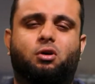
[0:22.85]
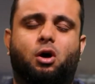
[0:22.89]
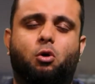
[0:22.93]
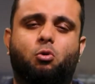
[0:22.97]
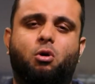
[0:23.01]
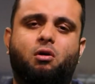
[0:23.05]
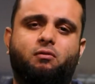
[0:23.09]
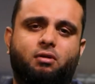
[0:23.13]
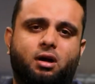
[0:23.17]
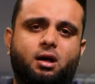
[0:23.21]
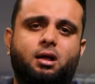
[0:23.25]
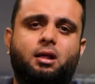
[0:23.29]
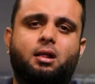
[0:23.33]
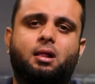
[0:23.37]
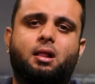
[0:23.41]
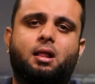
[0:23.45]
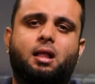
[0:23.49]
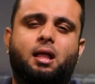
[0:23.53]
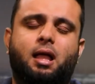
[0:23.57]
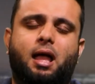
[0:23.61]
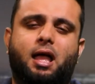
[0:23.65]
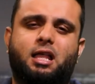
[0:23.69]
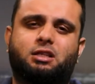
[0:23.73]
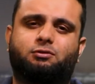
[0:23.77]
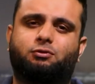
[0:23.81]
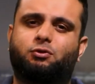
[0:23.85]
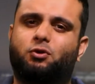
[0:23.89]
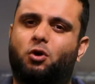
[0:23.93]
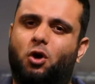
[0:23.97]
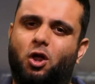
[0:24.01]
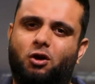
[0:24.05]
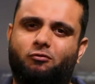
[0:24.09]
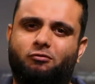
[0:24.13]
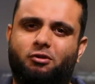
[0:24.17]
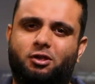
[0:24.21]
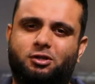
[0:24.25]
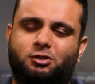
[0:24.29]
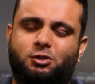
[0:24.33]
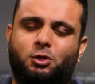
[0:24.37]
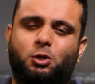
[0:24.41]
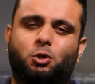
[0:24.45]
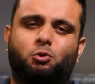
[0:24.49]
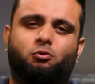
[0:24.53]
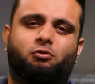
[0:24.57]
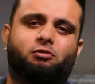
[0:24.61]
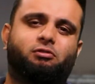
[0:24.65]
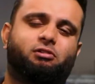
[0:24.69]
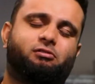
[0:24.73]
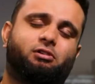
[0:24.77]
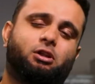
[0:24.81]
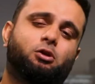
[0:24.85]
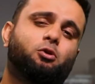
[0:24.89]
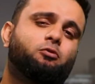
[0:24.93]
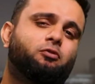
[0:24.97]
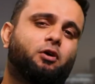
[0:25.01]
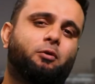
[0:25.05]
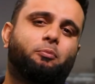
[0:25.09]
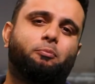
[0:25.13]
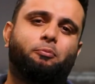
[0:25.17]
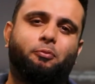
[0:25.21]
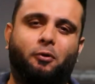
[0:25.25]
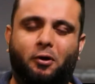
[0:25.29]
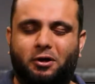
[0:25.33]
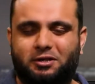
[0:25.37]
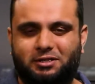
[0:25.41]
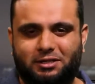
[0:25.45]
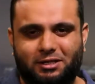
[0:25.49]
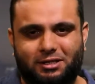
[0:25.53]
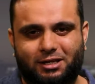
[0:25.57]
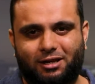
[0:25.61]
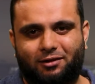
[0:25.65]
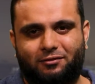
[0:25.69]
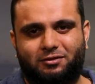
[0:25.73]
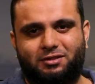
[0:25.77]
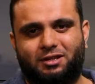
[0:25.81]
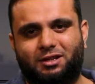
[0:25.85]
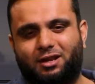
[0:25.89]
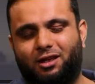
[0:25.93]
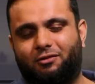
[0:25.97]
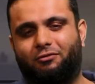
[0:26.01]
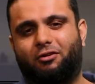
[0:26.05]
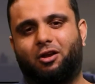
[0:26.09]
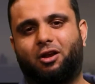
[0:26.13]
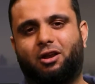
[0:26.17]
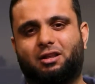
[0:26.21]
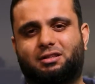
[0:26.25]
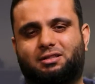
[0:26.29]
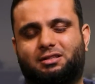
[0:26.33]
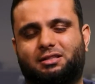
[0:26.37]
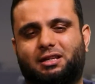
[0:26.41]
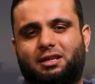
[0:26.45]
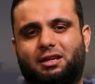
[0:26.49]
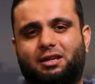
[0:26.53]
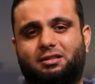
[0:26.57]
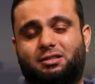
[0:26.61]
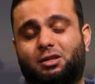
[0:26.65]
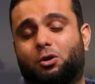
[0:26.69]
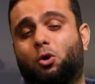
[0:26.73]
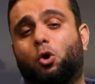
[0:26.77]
However, as we always do, we look for positives in every series,